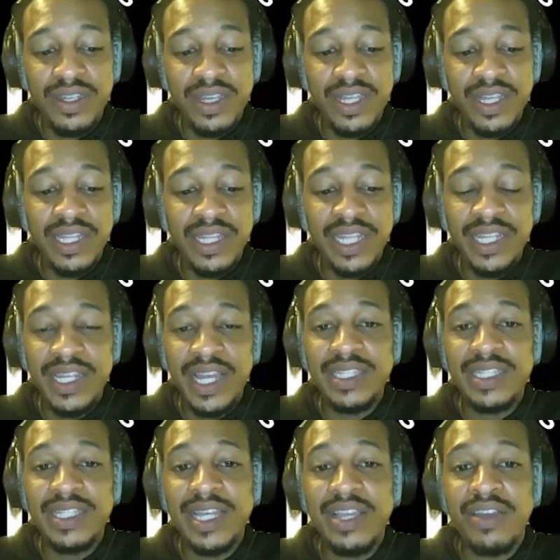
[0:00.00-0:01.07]
and lean not
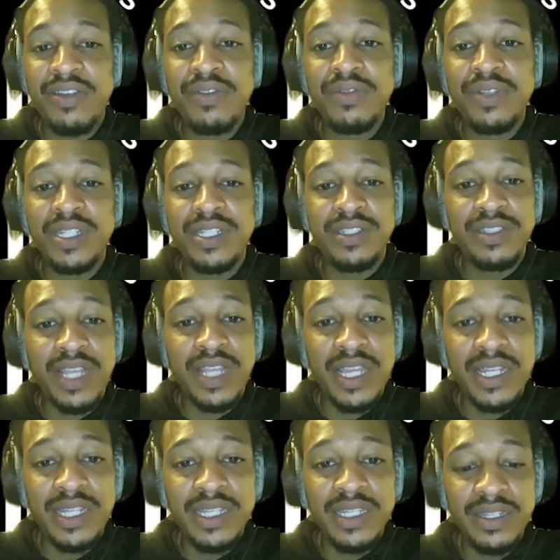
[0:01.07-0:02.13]
to thy own
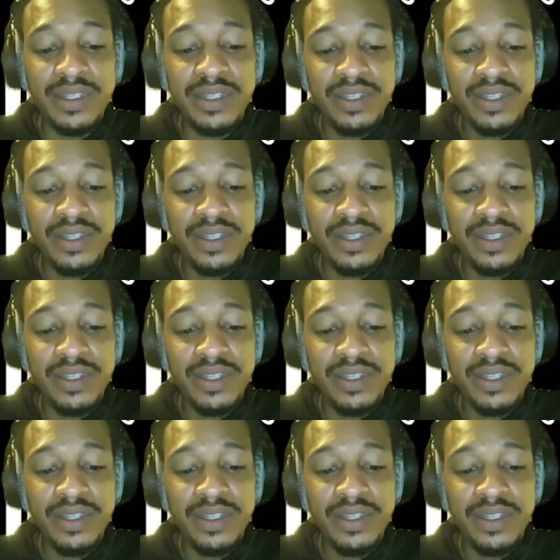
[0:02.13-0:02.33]
understanding.